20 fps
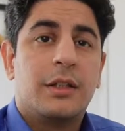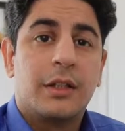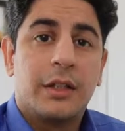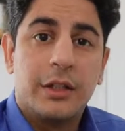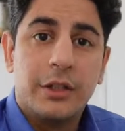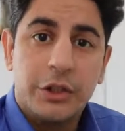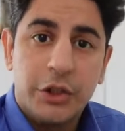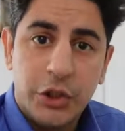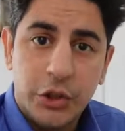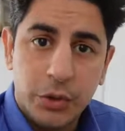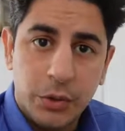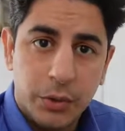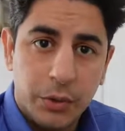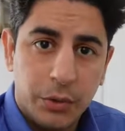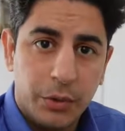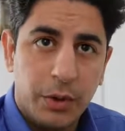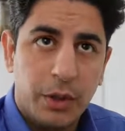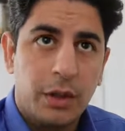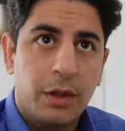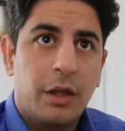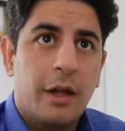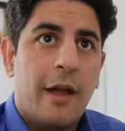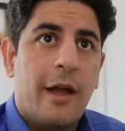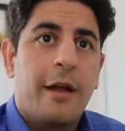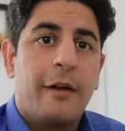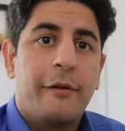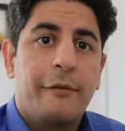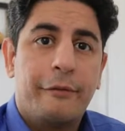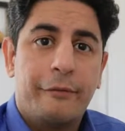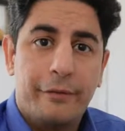trishul,
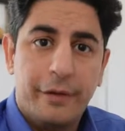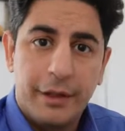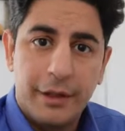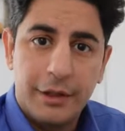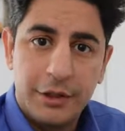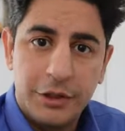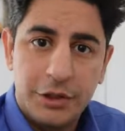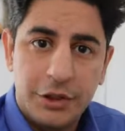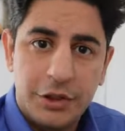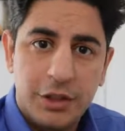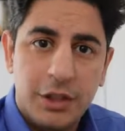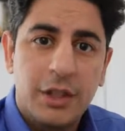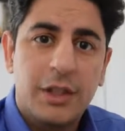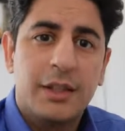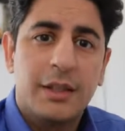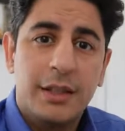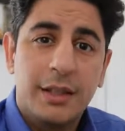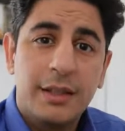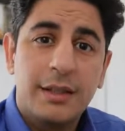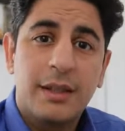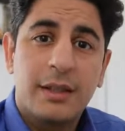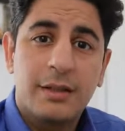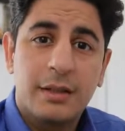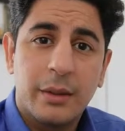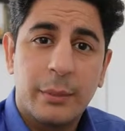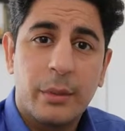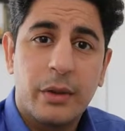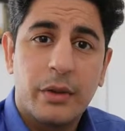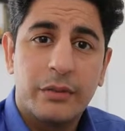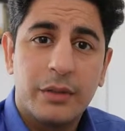fish. These are
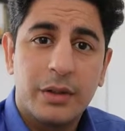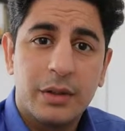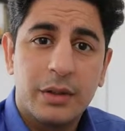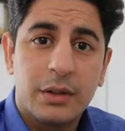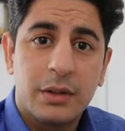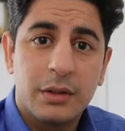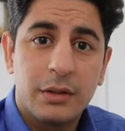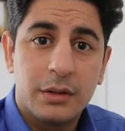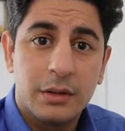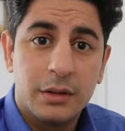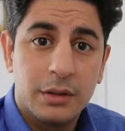some of the.